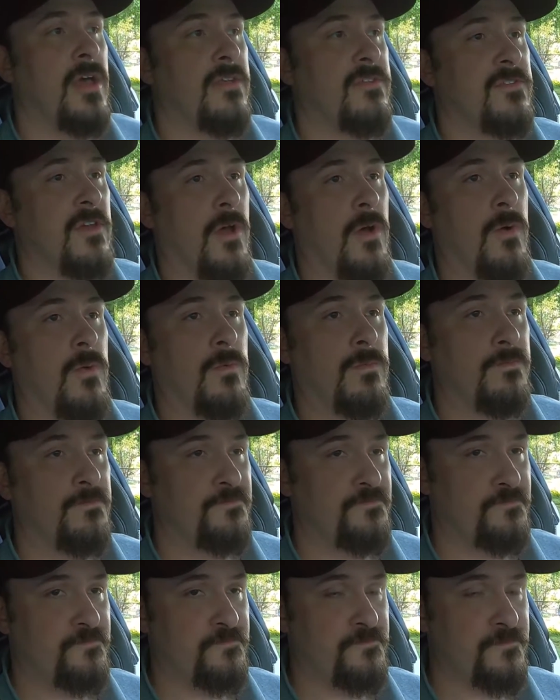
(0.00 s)
So
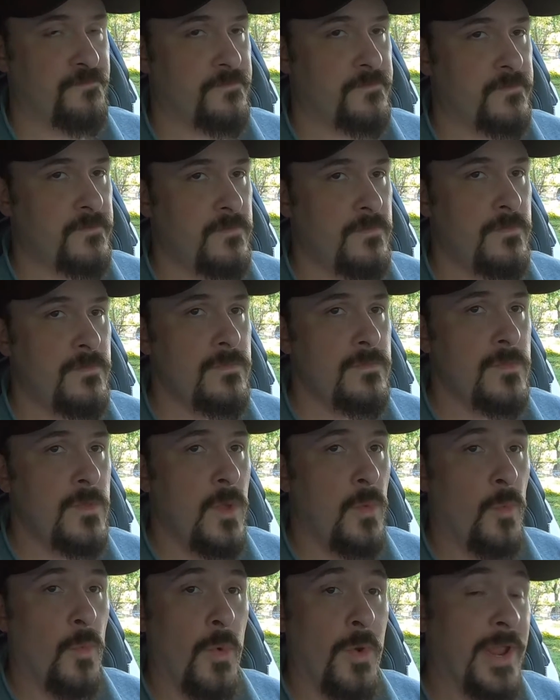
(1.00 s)

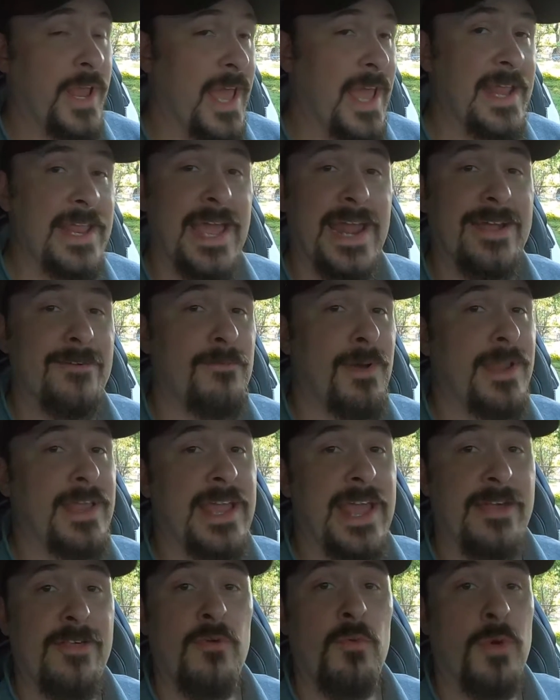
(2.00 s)
we went ahead and got everybody
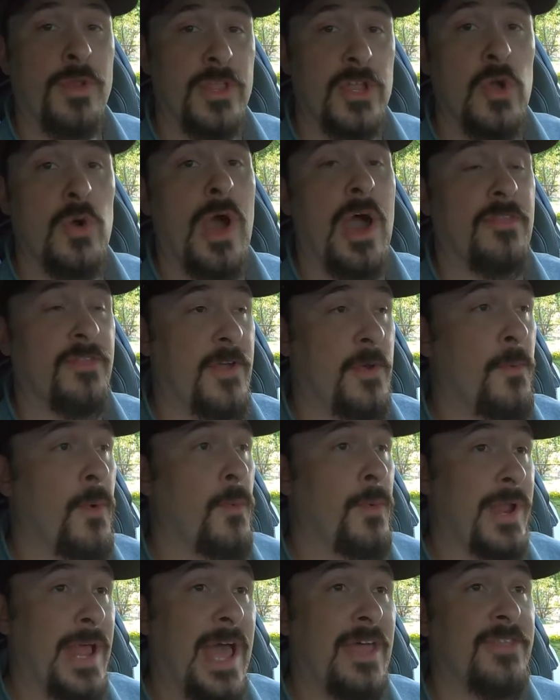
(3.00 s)
together that wanted to go out there, and
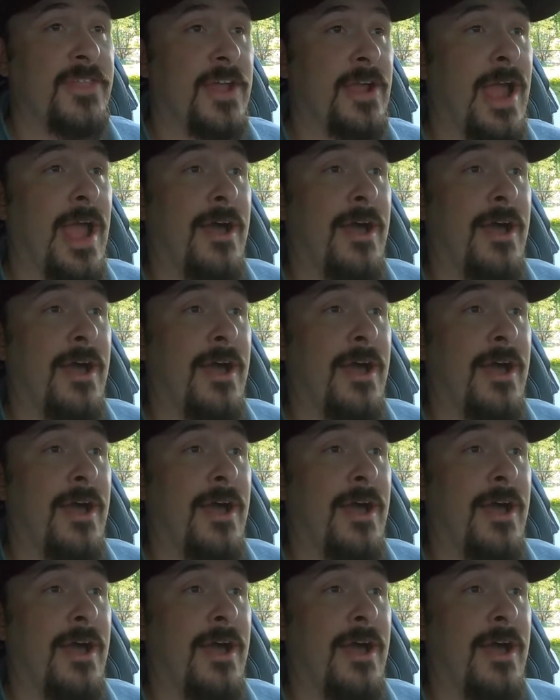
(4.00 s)
we went out there.